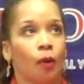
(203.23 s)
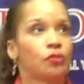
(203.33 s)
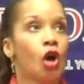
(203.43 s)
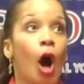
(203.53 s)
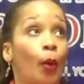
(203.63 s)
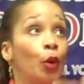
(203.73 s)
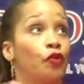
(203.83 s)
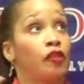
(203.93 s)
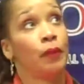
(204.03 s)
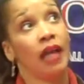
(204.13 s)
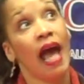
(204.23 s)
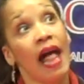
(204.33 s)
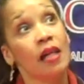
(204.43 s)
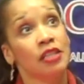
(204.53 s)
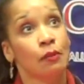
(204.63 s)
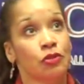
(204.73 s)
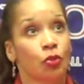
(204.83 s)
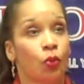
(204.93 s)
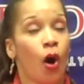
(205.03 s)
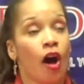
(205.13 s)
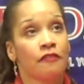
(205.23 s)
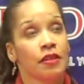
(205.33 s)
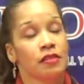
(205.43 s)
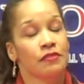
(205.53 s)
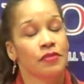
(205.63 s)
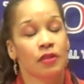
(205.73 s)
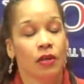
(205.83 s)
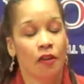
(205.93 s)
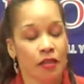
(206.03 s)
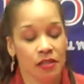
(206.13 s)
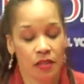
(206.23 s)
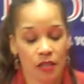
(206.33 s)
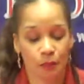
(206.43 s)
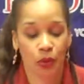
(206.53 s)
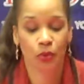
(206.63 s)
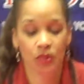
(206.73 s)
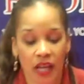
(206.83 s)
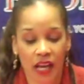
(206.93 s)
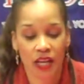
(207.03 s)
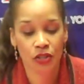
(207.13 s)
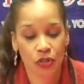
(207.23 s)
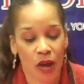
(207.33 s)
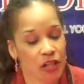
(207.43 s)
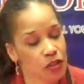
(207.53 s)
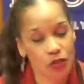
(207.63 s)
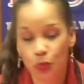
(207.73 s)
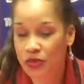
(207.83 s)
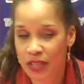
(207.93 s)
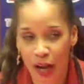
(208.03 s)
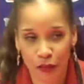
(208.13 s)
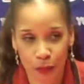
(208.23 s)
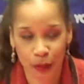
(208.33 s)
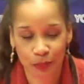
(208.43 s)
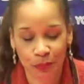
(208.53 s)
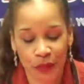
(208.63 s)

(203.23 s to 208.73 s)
oh, I'm towering over everybody else, and I'm so obvious in this pose. So it wasn't comfortable.